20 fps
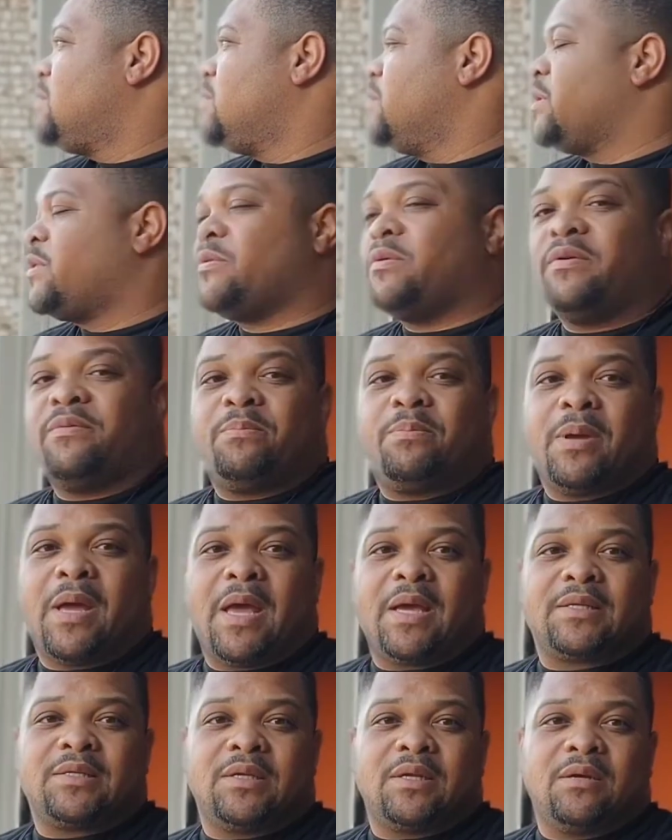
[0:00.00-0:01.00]
or 3
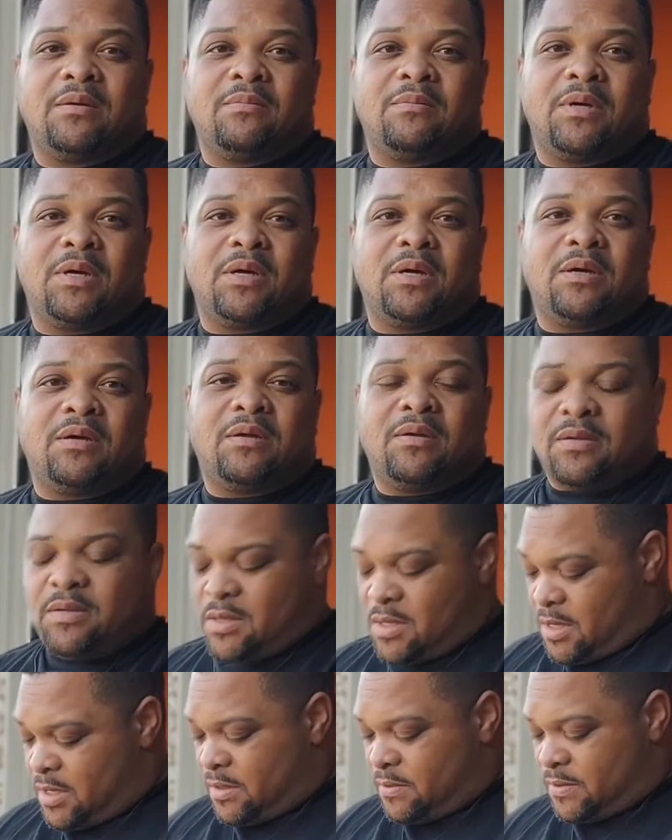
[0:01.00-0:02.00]
packs of them
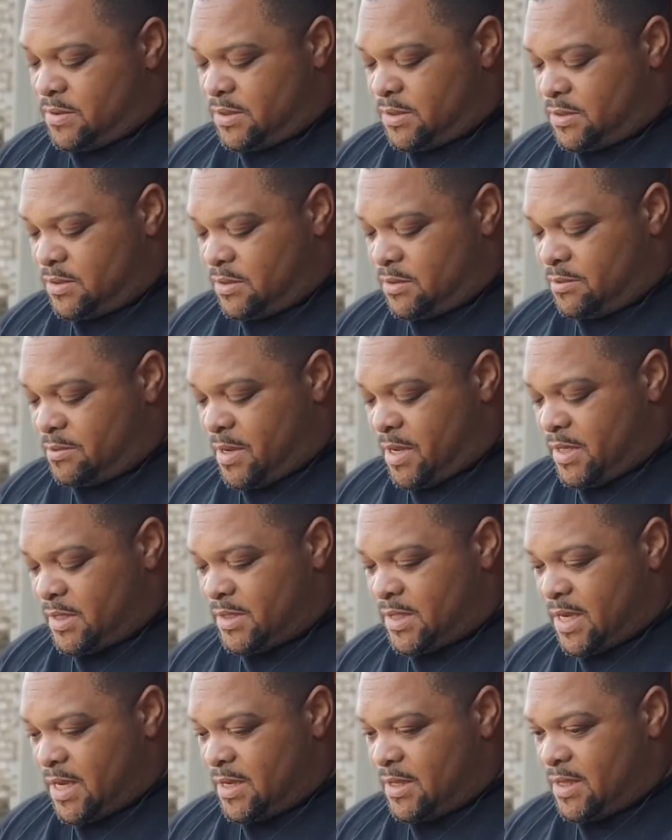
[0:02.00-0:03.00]
other ones, you'll be in the
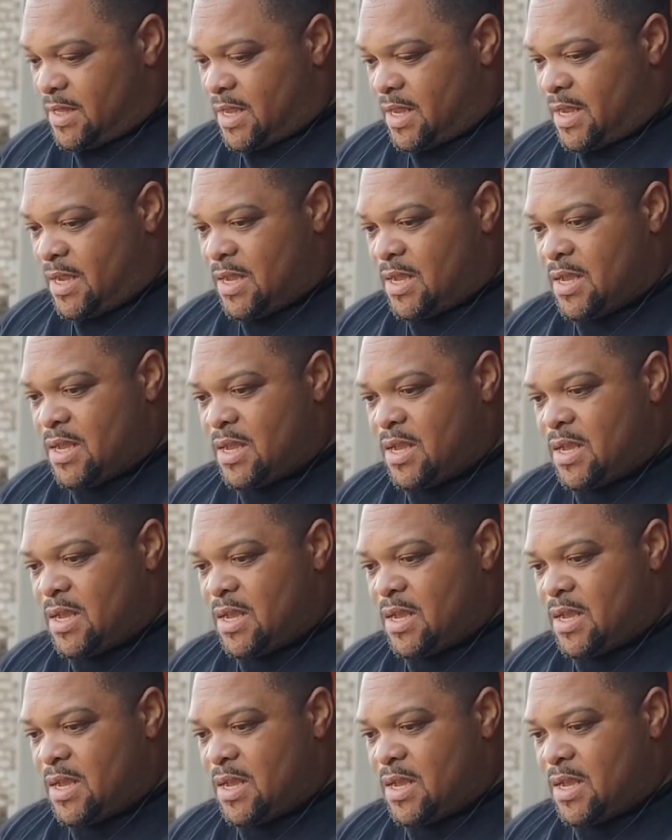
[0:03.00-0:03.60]
same thing.